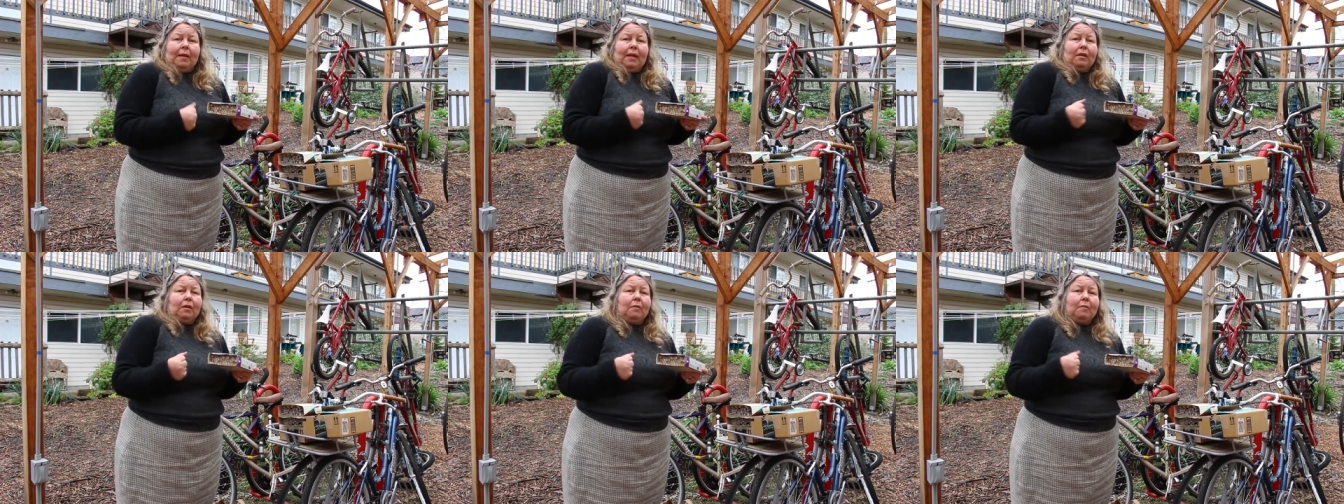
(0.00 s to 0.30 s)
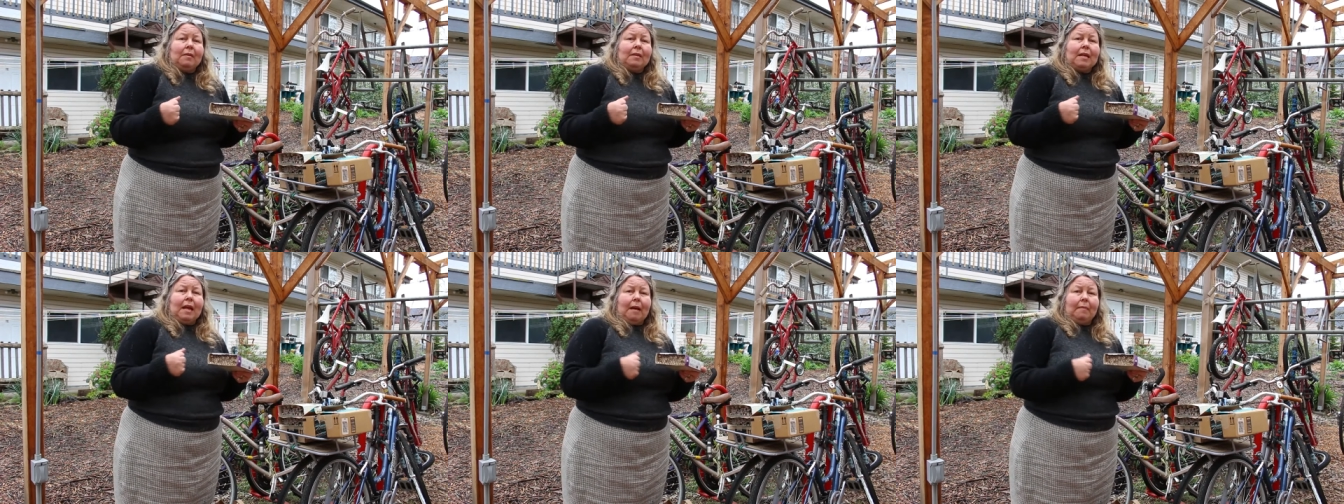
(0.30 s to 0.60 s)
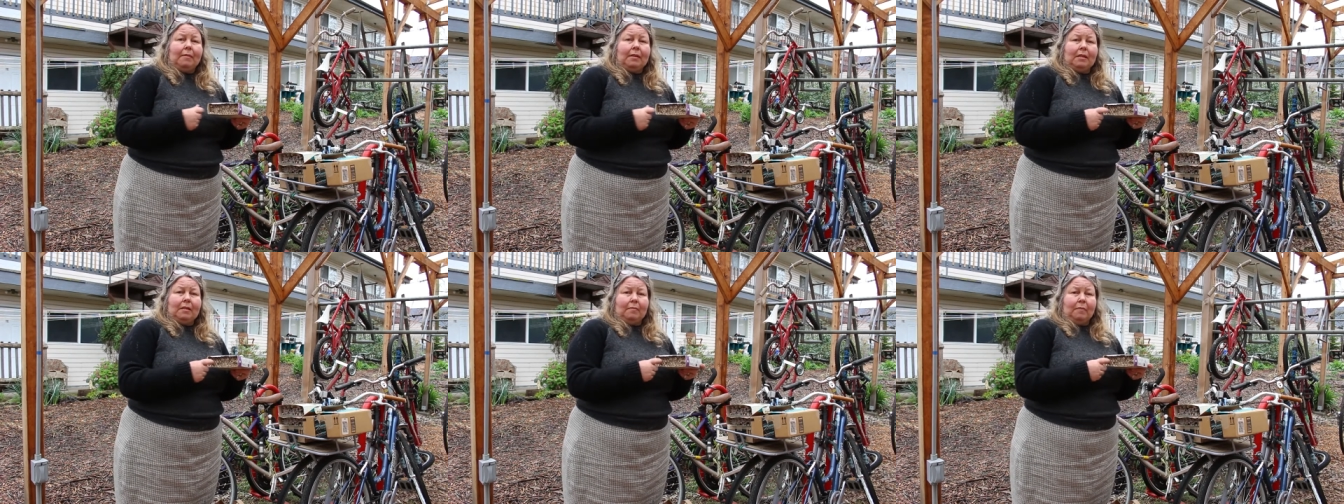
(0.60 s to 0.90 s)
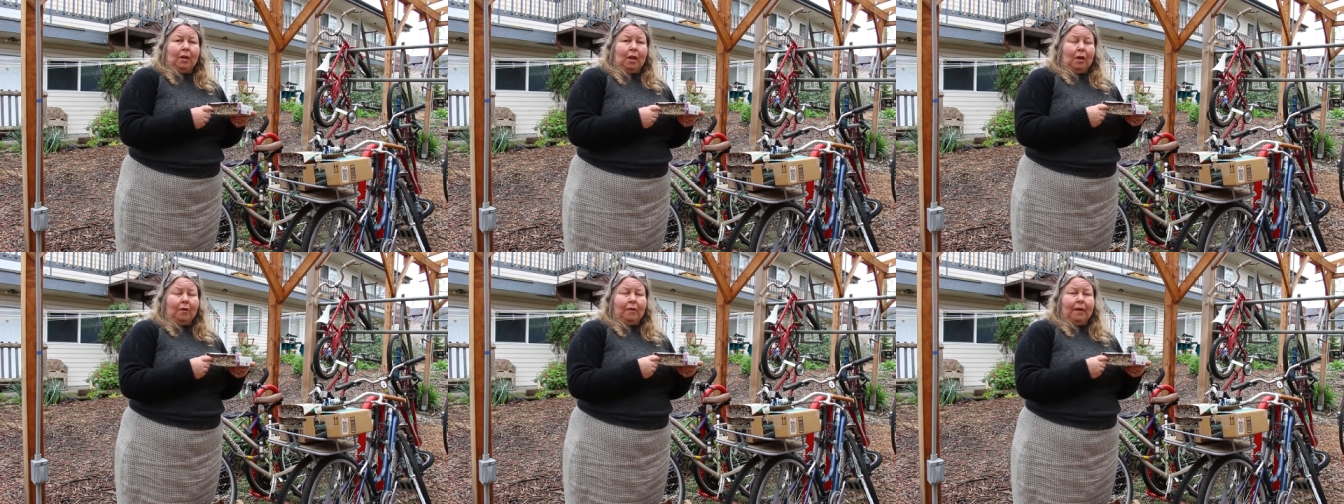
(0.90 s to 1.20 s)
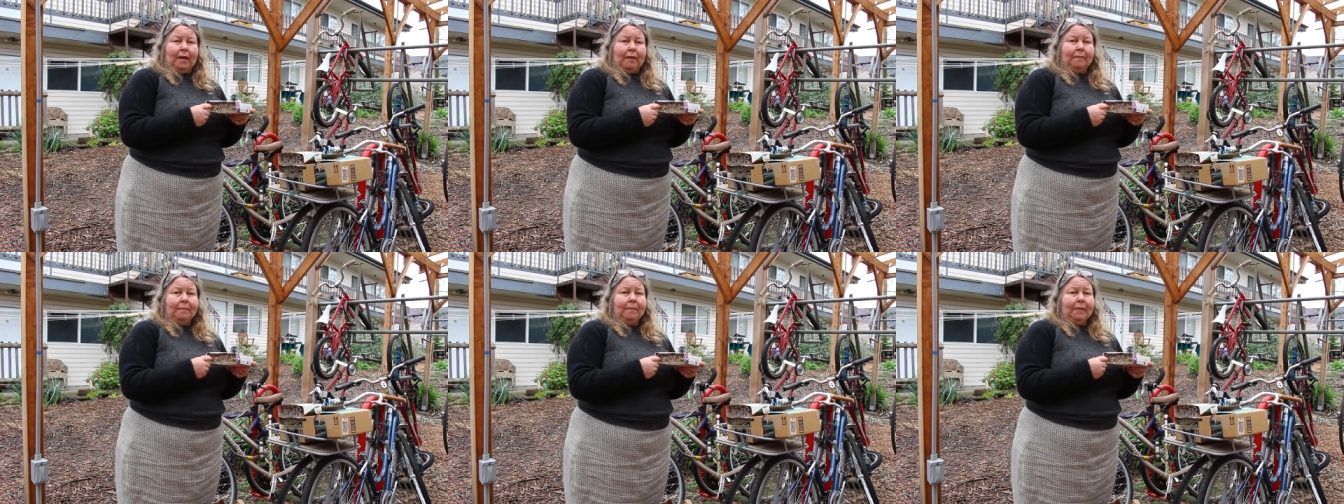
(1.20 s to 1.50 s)
get their metabolism
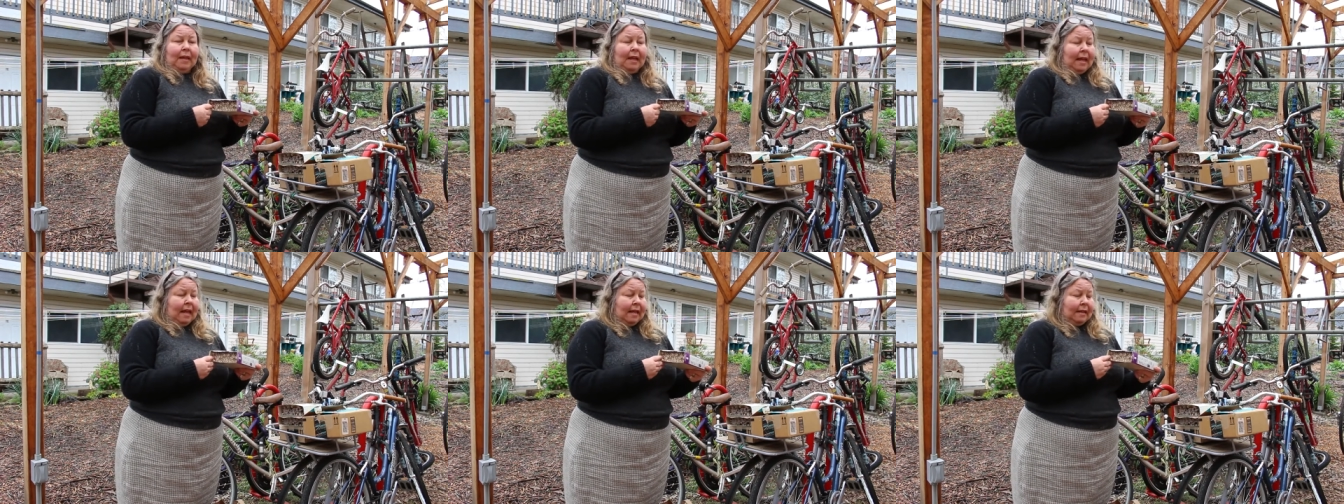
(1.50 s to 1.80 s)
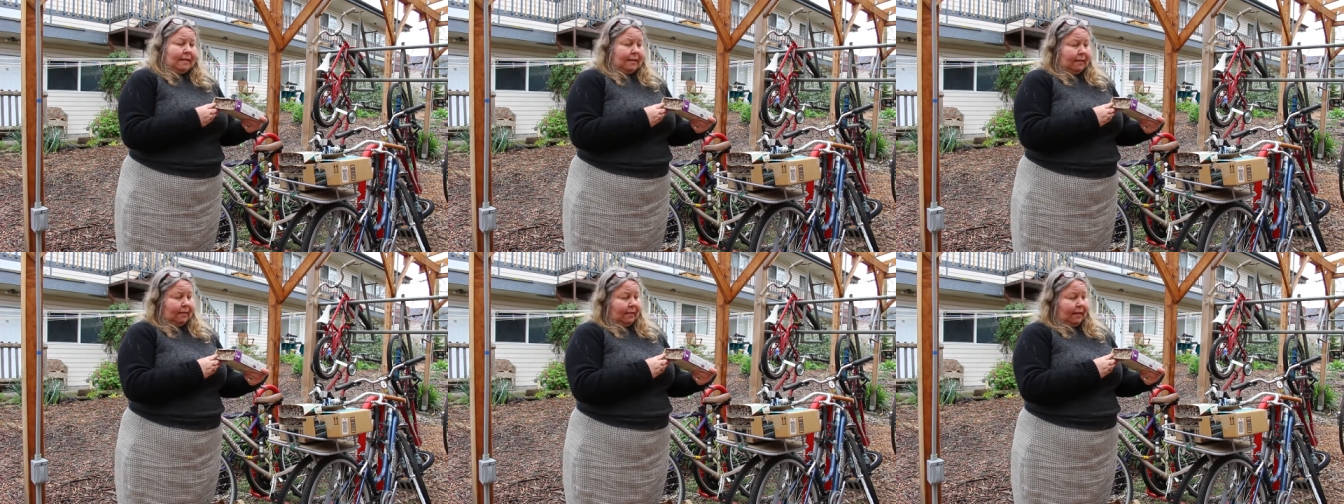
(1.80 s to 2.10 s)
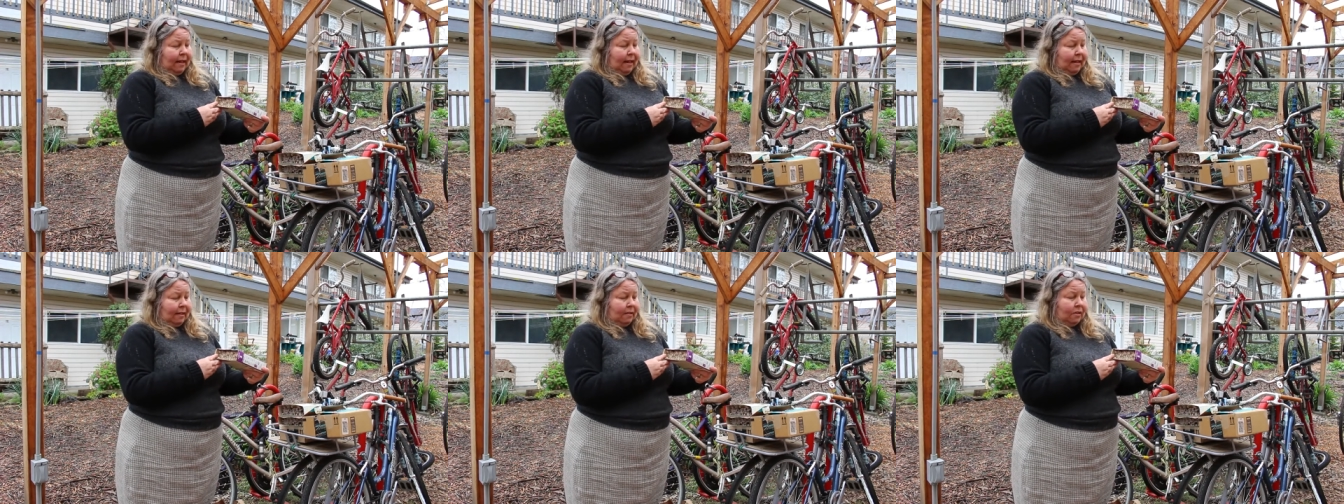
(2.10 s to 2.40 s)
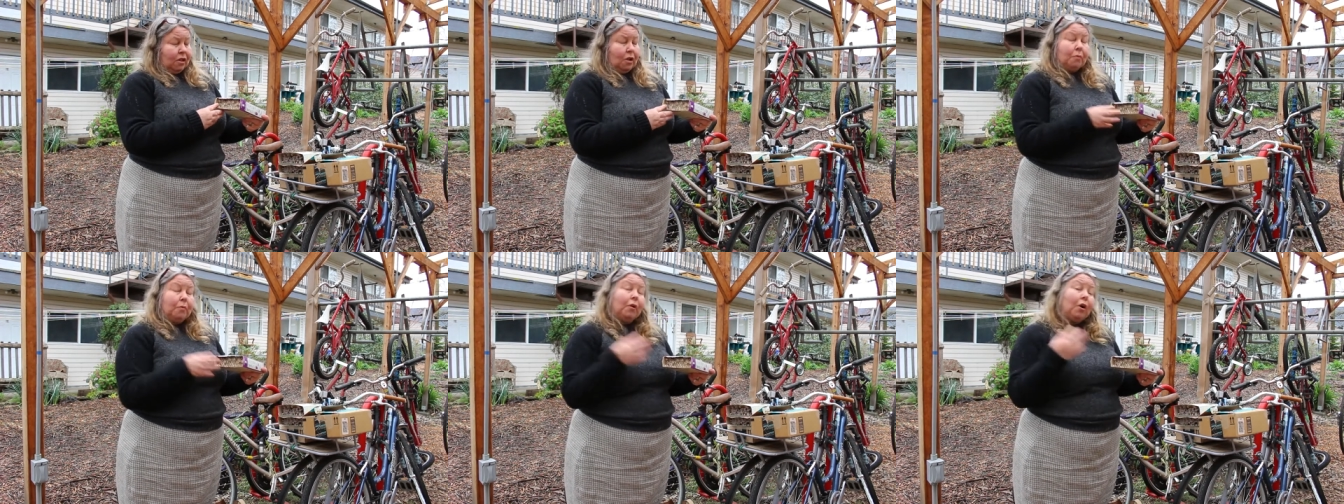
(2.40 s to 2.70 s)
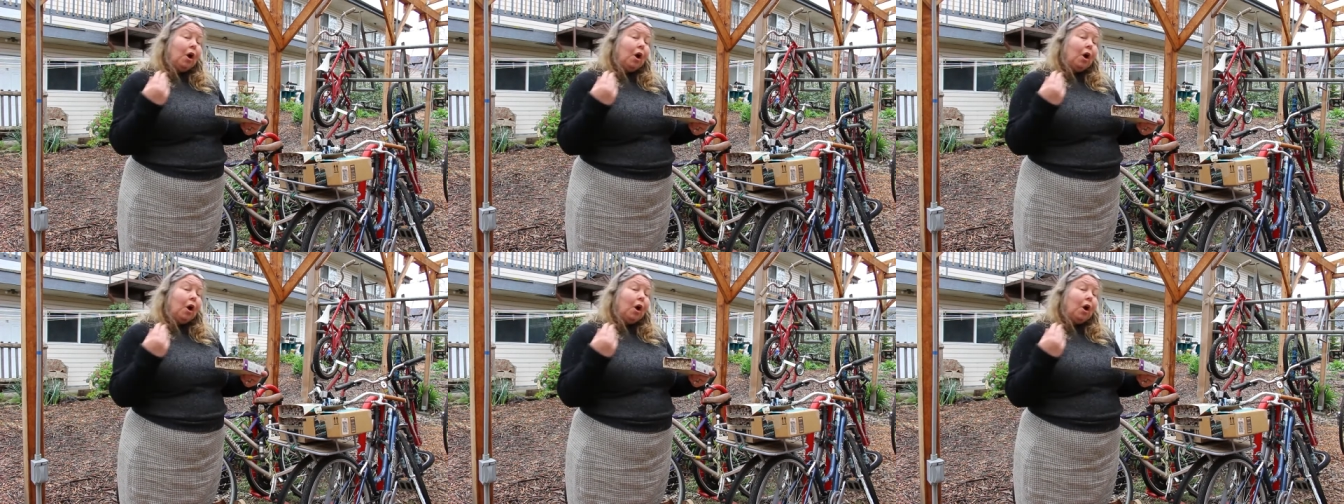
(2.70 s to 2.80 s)
going until then. So we're